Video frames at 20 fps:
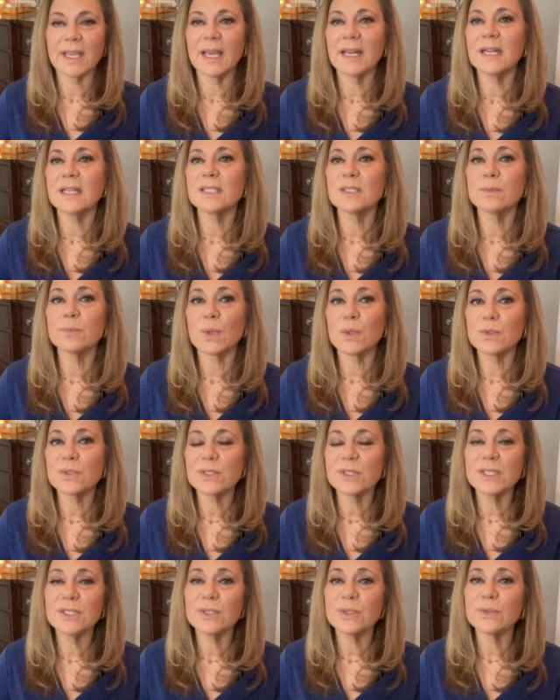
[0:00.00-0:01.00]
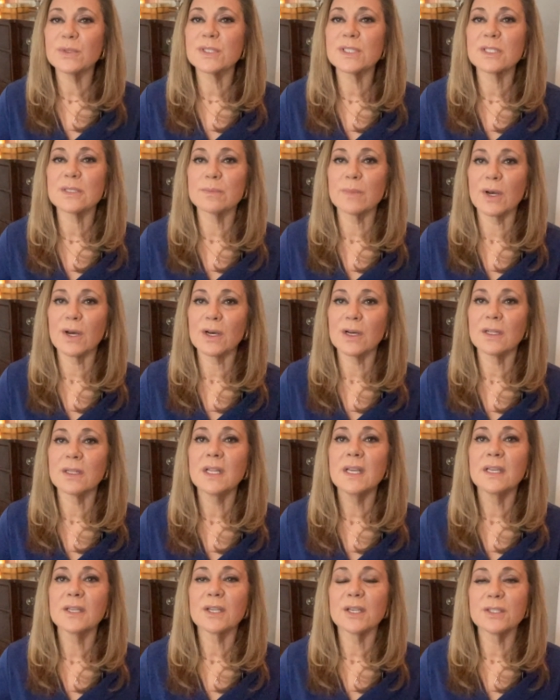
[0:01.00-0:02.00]
and it's mostly due to small,
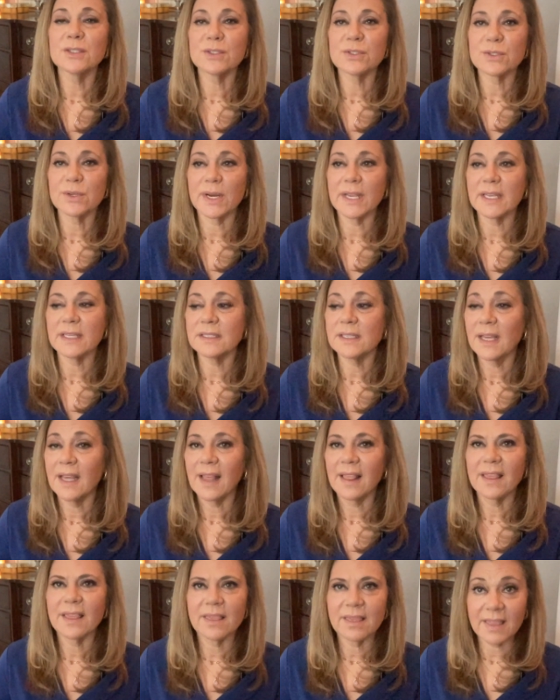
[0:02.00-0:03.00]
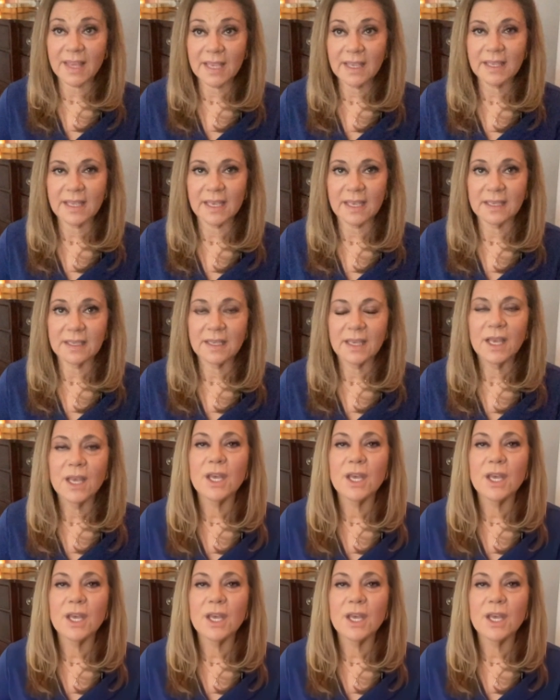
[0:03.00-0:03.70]
constrained thinking.